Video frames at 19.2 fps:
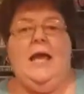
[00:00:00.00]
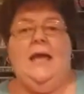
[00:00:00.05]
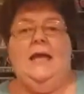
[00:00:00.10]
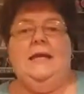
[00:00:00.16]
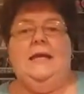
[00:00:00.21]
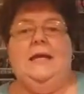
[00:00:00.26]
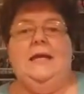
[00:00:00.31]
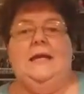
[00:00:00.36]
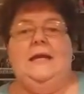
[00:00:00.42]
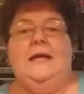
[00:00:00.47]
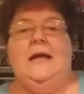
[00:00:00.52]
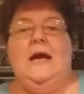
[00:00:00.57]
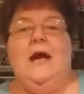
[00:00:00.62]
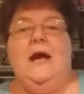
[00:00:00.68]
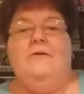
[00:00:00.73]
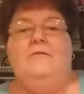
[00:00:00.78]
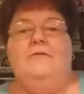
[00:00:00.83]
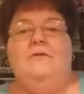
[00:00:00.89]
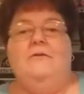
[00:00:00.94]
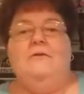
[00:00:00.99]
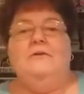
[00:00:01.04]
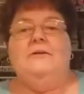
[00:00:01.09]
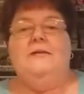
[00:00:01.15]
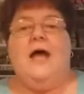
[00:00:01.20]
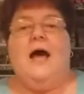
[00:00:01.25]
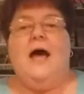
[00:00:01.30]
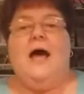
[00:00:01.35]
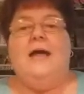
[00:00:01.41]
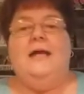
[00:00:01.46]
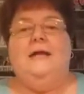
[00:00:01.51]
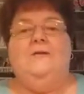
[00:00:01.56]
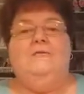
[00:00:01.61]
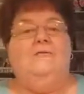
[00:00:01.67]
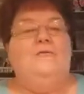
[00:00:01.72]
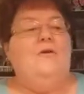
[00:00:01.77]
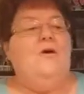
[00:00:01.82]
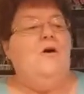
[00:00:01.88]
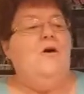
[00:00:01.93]
And it covers, hi
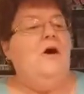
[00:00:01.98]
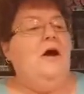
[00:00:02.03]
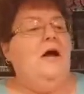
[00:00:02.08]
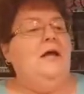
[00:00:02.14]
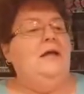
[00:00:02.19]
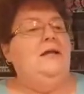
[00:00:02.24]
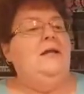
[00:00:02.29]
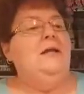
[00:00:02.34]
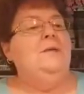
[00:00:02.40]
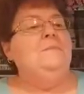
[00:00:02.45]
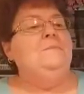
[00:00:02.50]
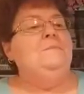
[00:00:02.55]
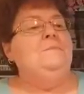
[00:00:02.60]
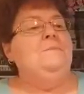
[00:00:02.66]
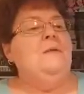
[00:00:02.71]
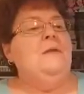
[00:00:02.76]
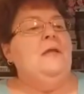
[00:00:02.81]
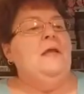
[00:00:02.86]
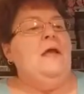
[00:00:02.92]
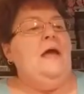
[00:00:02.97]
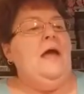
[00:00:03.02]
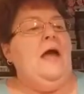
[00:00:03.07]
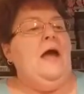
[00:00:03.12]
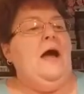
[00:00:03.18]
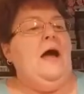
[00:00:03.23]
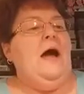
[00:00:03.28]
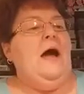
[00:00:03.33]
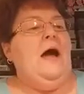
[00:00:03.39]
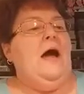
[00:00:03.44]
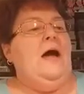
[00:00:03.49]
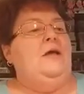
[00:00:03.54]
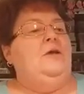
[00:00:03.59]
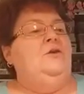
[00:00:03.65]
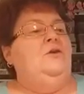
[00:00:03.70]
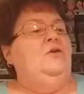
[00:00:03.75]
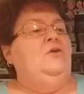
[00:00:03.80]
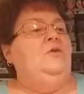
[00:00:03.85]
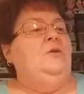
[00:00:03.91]
Yvonne,
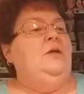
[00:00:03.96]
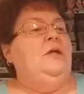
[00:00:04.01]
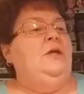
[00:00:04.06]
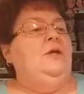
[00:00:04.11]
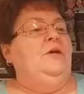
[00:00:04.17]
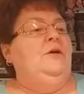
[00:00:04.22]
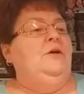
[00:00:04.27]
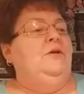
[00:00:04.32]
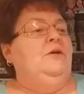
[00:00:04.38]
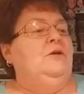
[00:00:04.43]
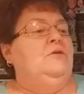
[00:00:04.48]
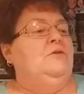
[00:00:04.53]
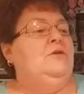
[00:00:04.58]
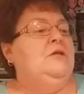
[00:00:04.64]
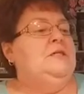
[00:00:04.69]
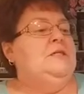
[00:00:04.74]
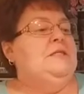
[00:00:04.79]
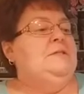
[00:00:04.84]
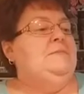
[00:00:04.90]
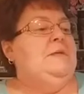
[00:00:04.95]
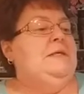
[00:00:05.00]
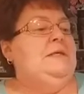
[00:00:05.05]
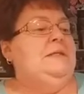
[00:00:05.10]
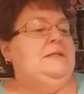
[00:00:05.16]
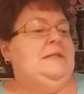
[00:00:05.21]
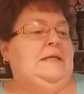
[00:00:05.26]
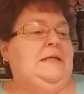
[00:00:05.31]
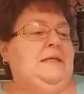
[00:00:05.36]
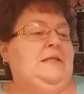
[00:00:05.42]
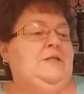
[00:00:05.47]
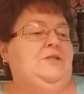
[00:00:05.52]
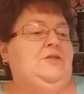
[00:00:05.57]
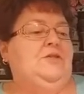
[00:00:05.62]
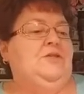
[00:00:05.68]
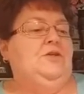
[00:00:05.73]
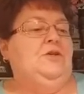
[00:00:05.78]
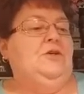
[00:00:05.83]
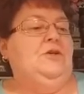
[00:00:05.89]
New Year, Christmas,
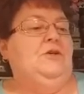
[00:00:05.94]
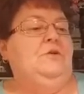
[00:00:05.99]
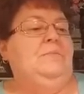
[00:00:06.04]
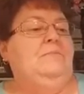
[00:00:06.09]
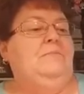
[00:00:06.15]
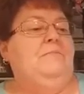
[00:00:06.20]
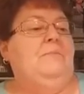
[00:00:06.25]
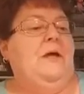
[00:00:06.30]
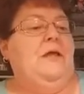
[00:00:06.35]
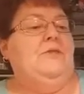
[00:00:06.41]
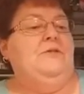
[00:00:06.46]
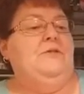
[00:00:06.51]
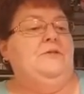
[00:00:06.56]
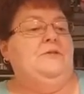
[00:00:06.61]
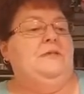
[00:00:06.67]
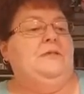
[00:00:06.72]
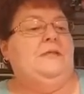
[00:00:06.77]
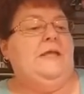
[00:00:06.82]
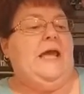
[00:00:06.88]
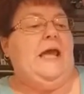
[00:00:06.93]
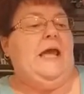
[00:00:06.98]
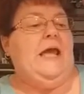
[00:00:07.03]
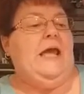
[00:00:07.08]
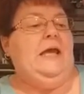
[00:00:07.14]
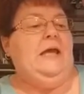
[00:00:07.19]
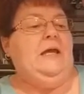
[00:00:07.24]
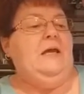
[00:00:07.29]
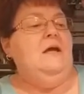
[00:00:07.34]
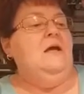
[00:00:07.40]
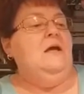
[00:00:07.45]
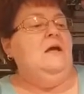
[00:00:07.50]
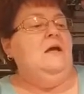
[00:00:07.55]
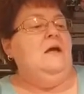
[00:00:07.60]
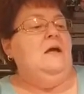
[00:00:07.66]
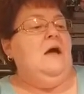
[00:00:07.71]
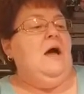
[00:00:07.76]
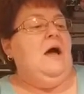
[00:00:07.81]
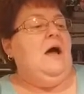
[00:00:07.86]
Easter, Mother's Day,
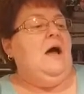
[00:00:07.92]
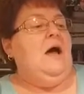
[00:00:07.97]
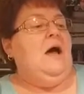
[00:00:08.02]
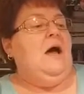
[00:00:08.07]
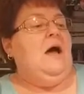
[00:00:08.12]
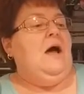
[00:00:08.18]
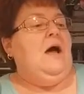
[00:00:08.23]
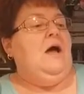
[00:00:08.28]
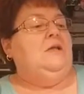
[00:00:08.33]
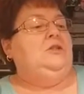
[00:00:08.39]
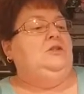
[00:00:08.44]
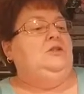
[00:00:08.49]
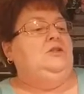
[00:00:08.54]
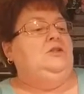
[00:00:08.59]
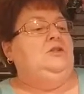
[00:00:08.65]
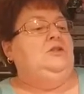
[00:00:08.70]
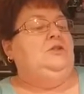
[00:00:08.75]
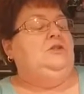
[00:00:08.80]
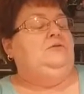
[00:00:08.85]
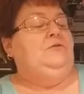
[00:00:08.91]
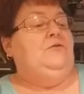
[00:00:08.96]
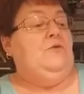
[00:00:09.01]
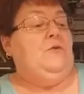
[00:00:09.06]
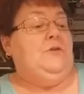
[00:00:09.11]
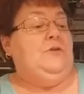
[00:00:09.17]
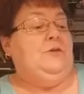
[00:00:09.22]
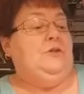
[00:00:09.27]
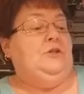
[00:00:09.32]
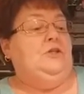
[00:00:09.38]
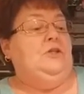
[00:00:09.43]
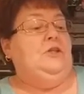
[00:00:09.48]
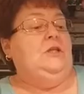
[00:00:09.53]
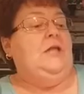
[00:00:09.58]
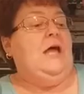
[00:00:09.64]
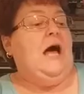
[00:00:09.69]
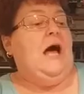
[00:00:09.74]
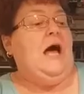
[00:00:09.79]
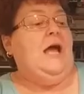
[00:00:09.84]
4th of
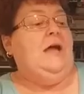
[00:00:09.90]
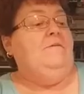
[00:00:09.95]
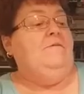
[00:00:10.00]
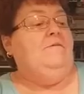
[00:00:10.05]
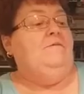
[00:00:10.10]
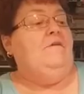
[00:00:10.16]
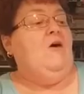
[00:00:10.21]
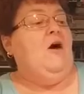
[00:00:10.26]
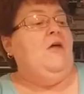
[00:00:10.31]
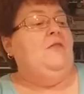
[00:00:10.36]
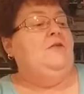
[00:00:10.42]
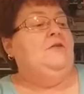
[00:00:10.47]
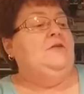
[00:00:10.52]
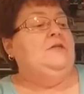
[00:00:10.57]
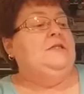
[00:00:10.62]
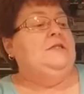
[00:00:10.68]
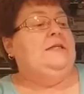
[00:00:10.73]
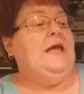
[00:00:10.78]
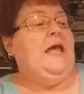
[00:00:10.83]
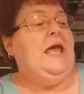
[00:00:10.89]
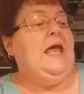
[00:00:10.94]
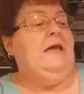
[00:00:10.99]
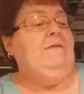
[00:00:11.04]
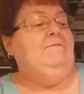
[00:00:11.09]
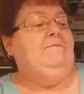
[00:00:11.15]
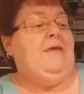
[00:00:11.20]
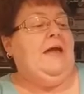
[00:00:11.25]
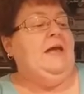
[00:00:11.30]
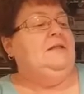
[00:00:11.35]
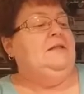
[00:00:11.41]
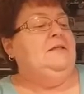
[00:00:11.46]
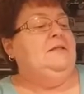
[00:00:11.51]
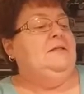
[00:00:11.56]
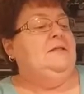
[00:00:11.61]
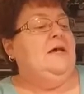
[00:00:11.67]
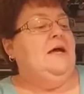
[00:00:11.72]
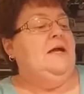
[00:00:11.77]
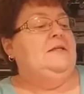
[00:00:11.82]
July, Father's Day,
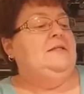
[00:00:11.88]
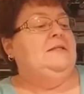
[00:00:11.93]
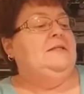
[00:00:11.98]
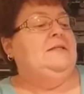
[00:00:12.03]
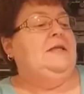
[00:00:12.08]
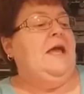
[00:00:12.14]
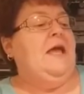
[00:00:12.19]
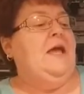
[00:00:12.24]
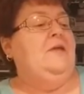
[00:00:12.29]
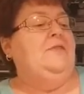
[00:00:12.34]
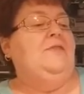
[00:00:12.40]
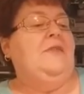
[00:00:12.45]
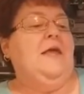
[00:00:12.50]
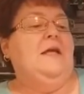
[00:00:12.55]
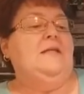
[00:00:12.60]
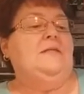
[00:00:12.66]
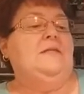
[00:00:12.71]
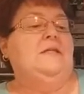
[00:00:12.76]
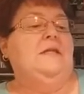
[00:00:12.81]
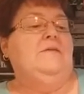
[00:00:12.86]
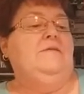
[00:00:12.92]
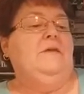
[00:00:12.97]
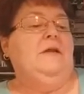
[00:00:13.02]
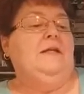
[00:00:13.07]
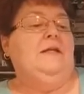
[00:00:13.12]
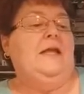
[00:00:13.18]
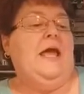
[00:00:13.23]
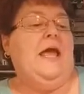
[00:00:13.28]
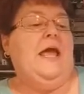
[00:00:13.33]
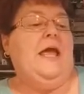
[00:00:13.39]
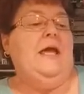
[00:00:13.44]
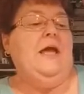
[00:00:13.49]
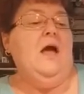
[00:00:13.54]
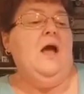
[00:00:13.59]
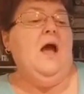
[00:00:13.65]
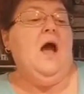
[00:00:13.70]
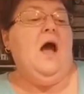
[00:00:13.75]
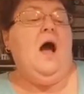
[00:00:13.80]
Valentine's Day, Thanksgiving Day,
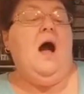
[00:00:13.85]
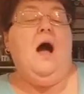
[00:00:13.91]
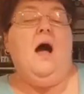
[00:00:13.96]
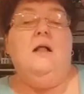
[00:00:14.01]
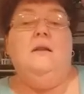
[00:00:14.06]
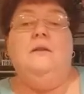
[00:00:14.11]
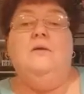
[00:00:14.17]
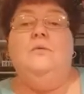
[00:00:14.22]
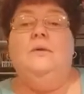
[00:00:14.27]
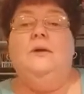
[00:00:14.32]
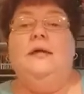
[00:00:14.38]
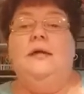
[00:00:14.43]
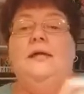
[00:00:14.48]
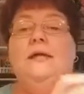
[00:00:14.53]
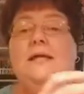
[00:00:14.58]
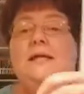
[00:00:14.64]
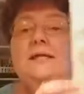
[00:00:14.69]
Halloween,